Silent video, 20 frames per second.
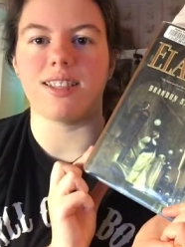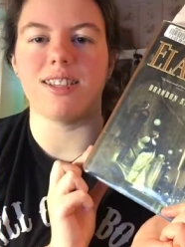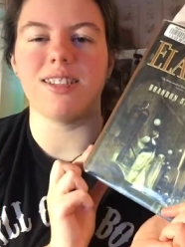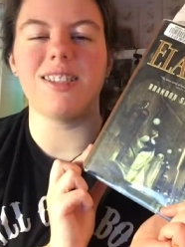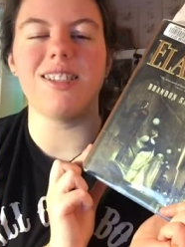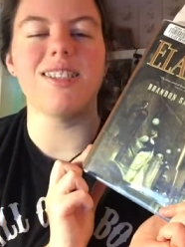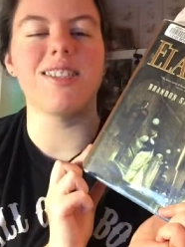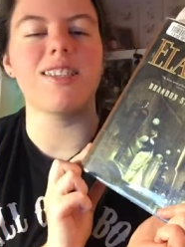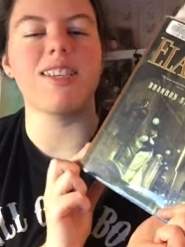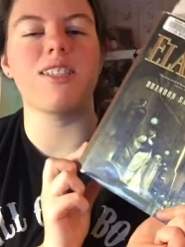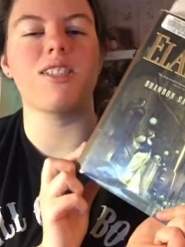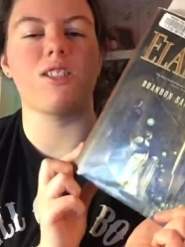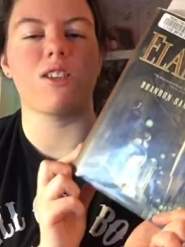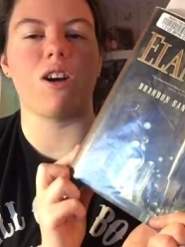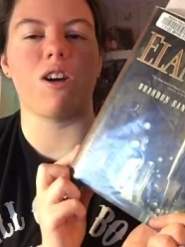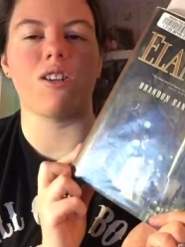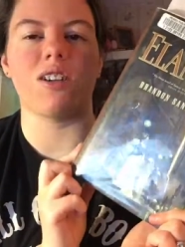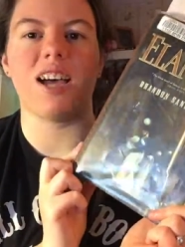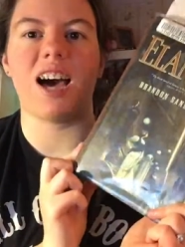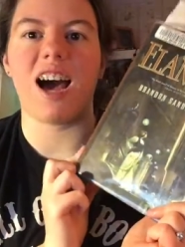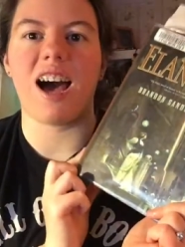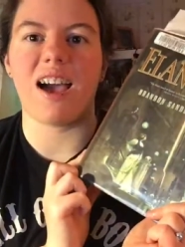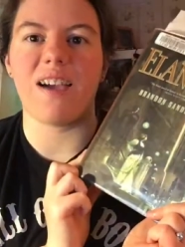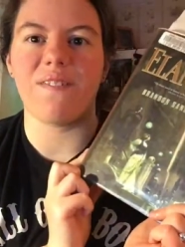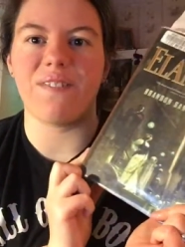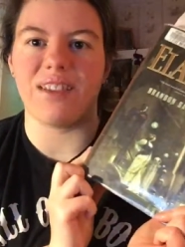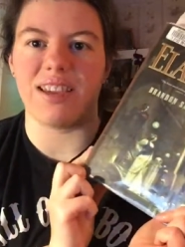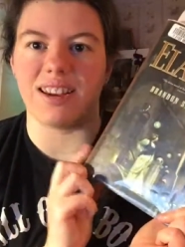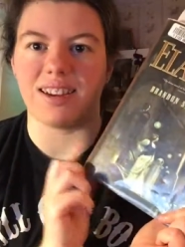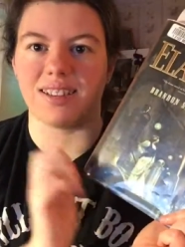This is adult high
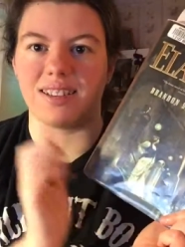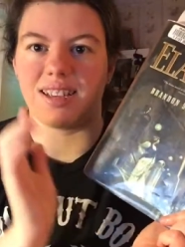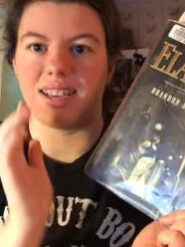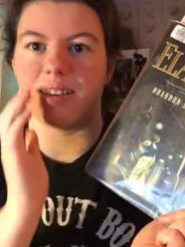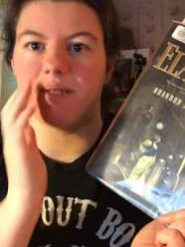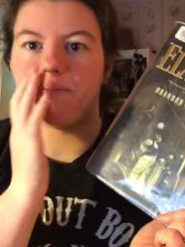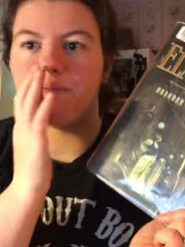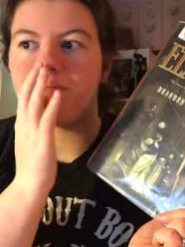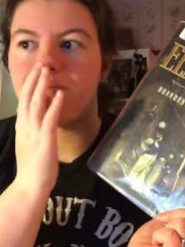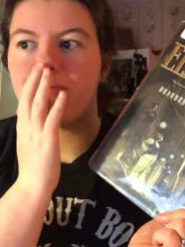fantasy.